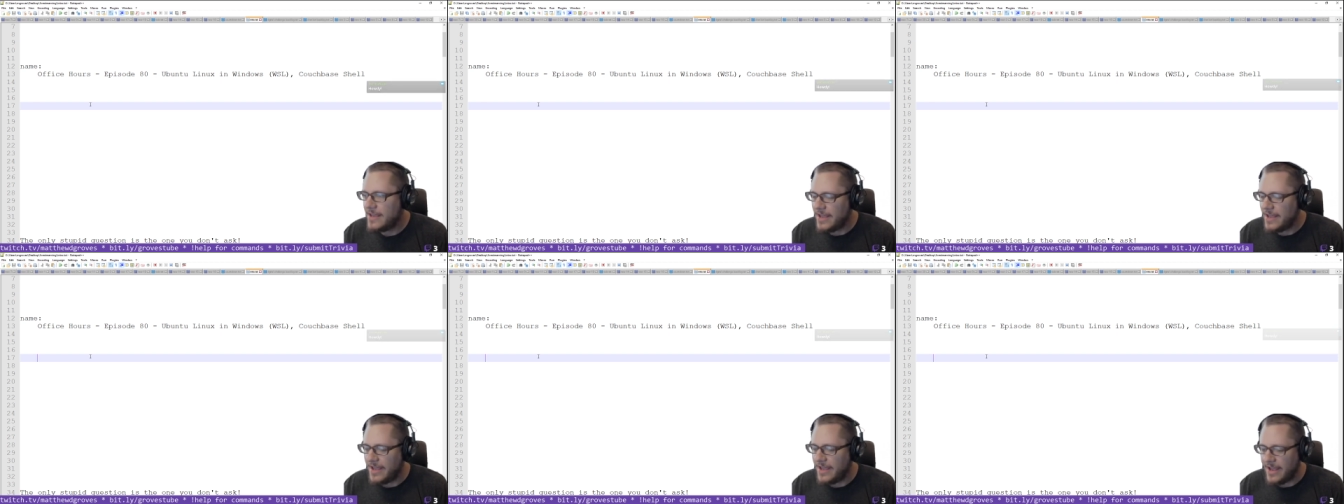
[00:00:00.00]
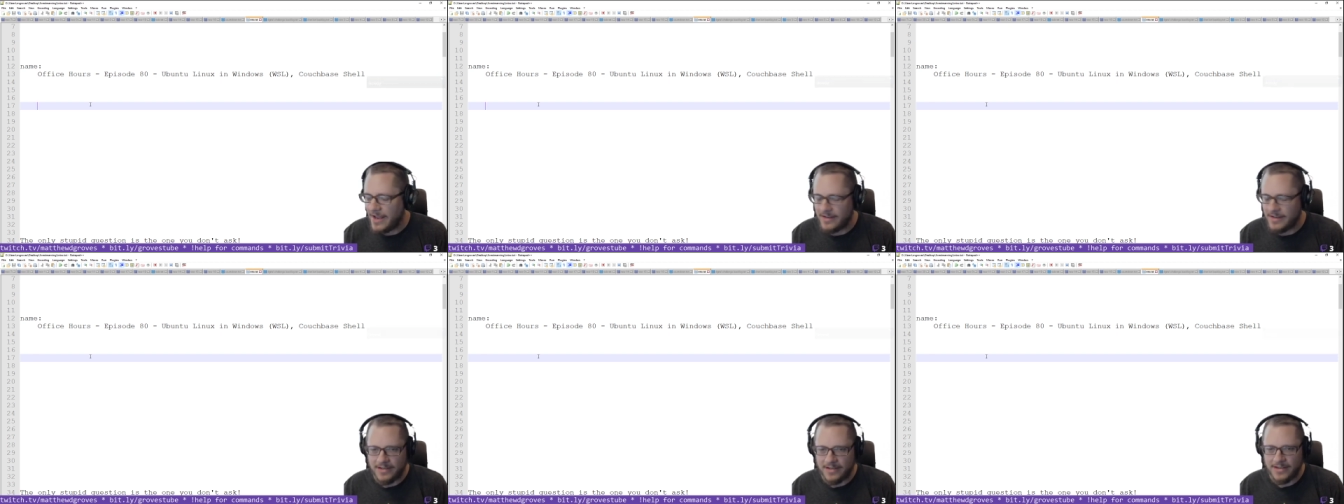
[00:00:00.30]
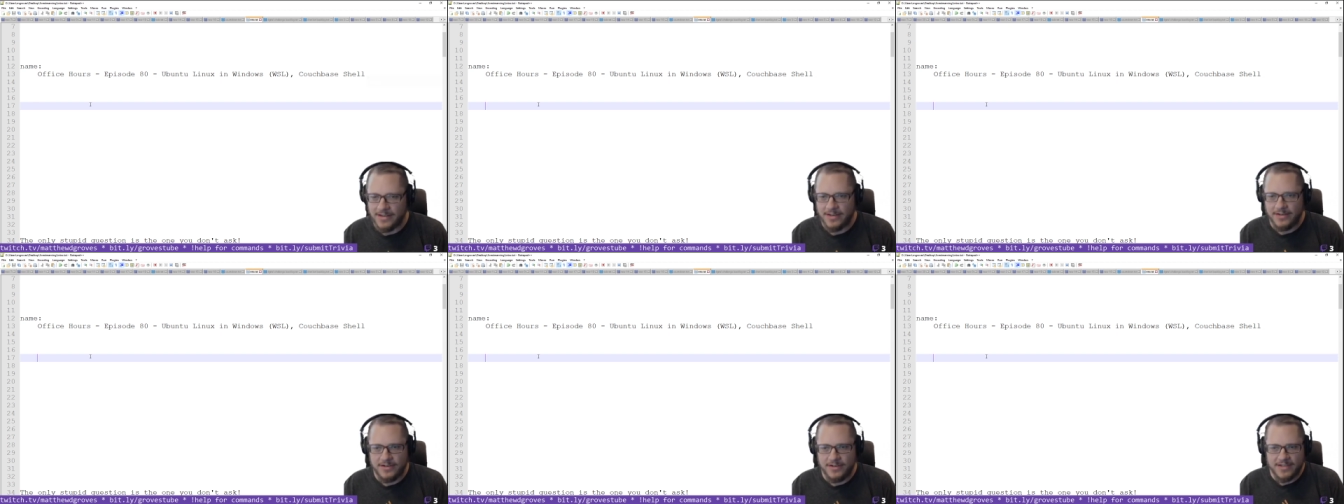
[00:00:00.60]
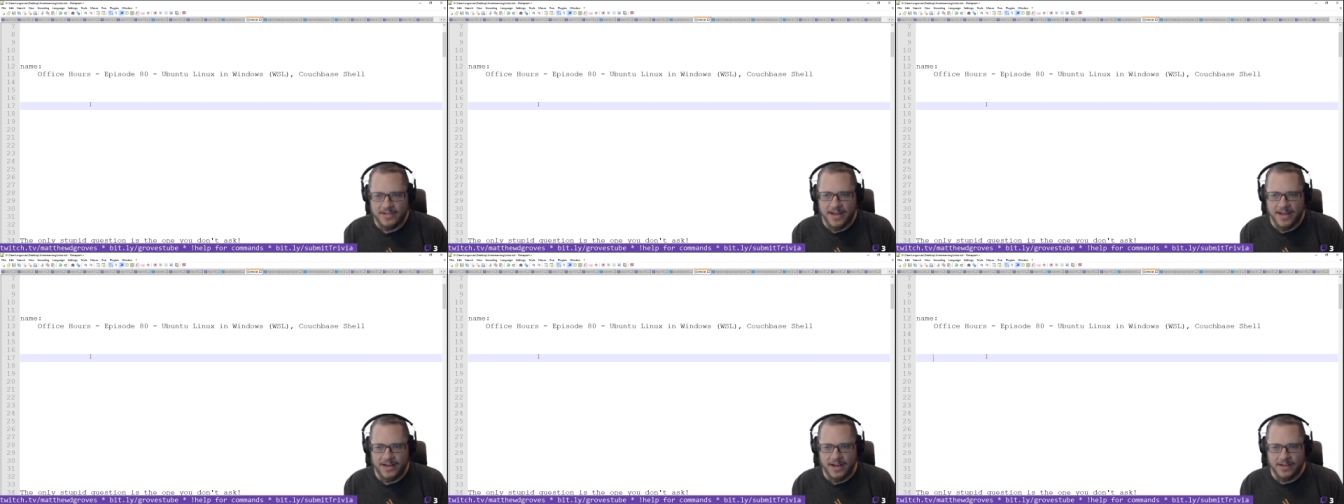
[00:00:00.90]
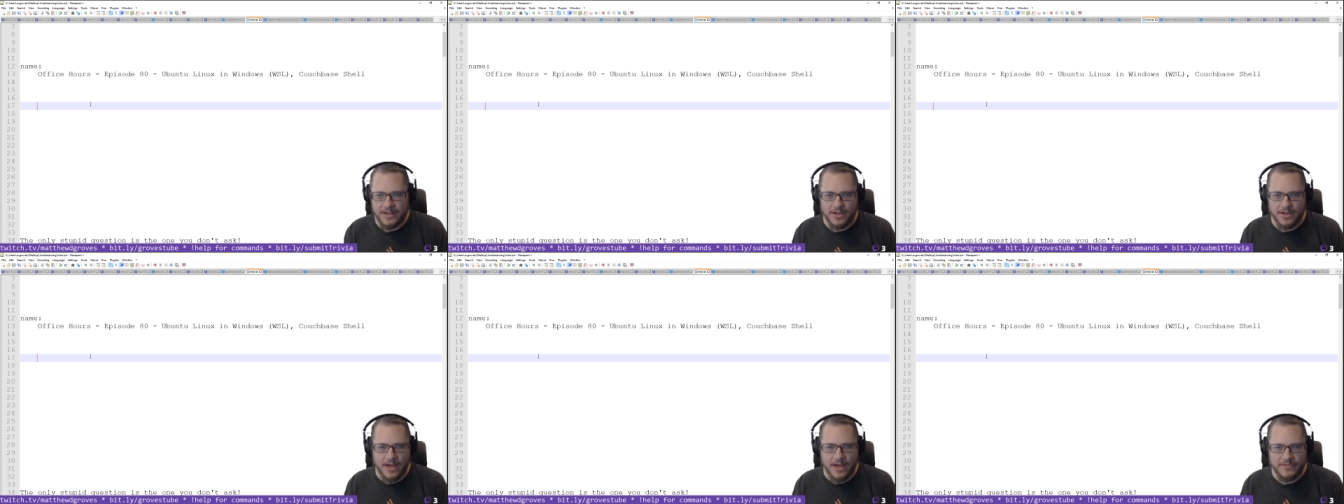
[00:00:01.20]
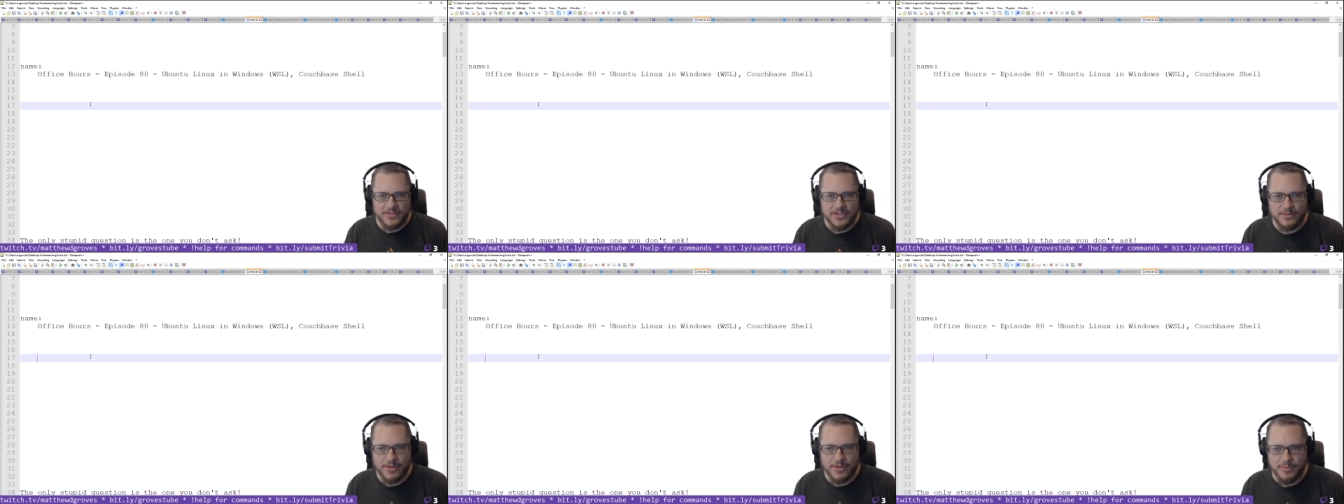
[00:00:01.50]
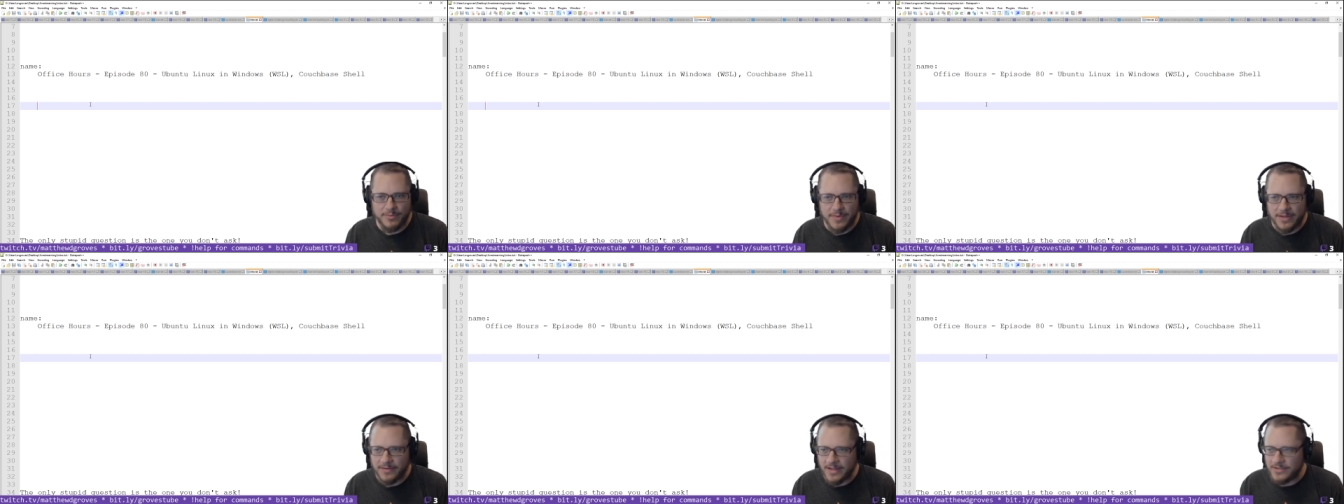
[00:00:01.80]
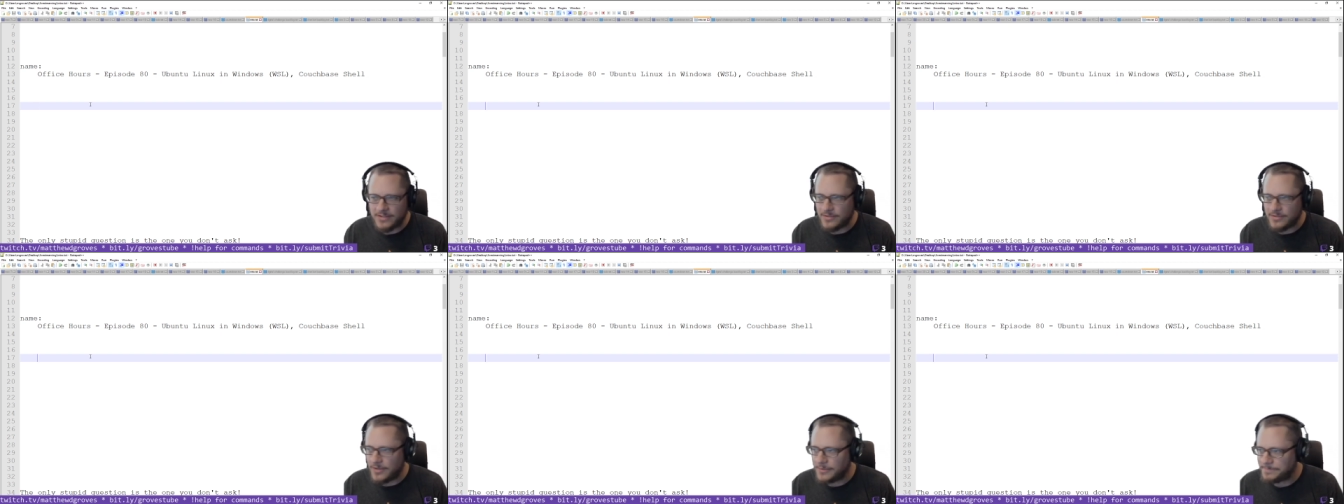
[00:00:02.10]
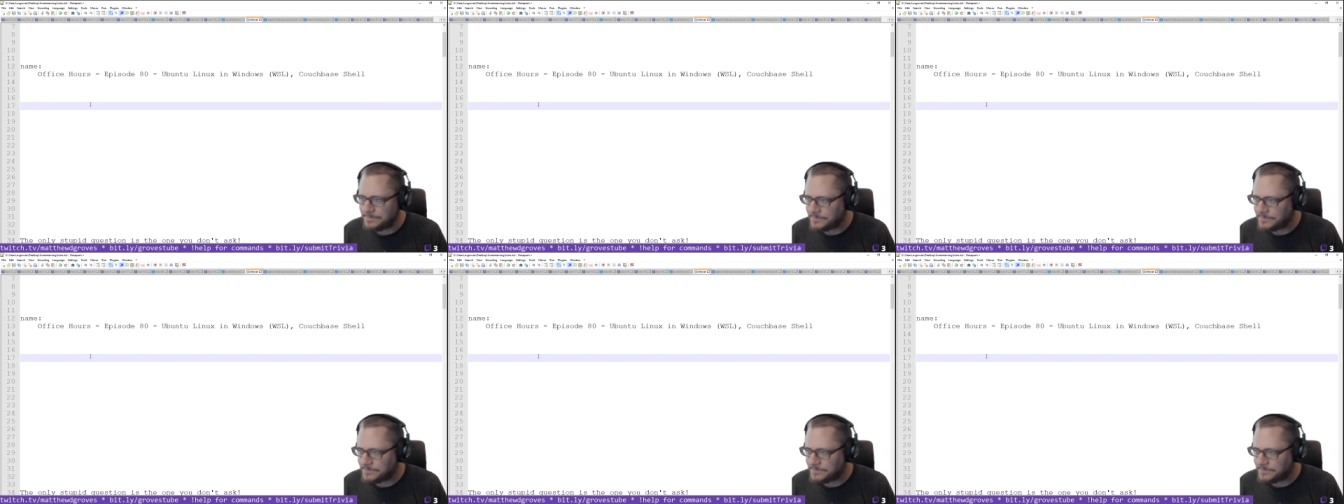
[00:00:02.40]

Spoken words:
And you're just hanging out in the office here with me. That's all.